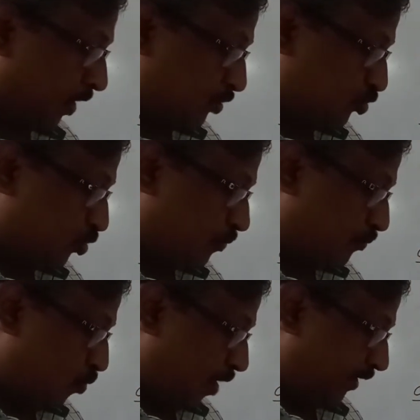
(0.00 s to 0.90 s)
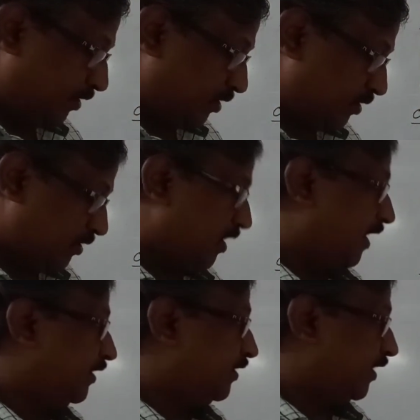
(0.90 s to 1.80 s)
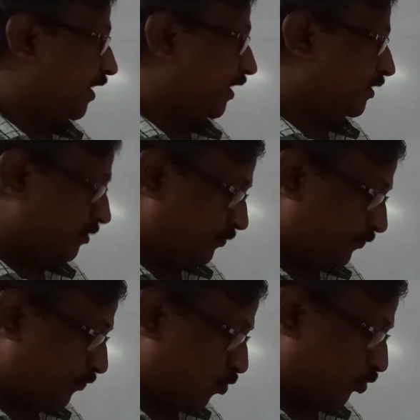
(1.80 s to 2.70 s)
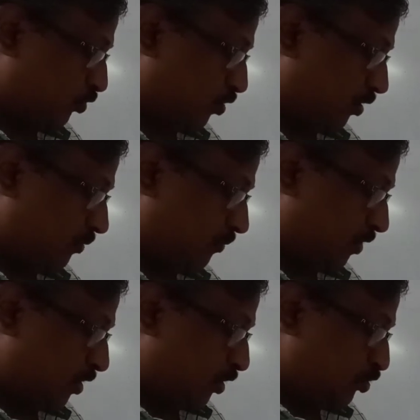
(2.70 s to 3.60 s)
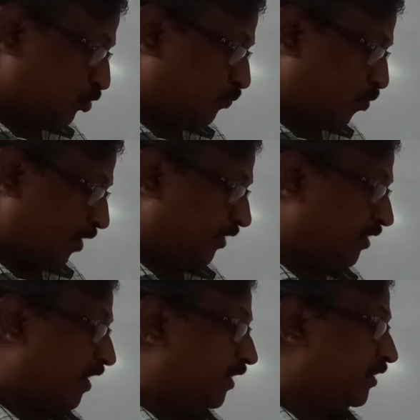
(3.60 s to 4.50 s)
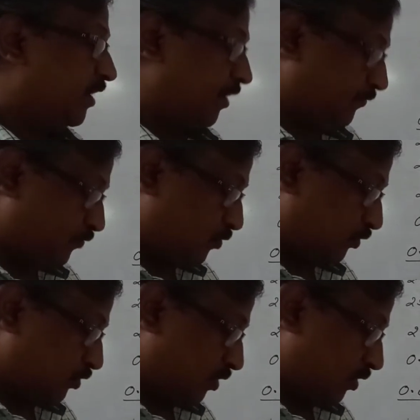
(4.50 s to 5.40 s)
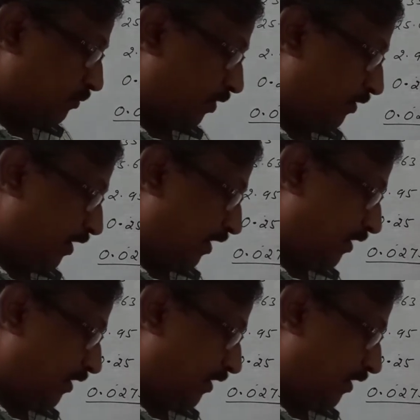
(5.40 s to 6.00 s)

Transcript: So 0.98 fourth column. So 0.98 fourth column, you will get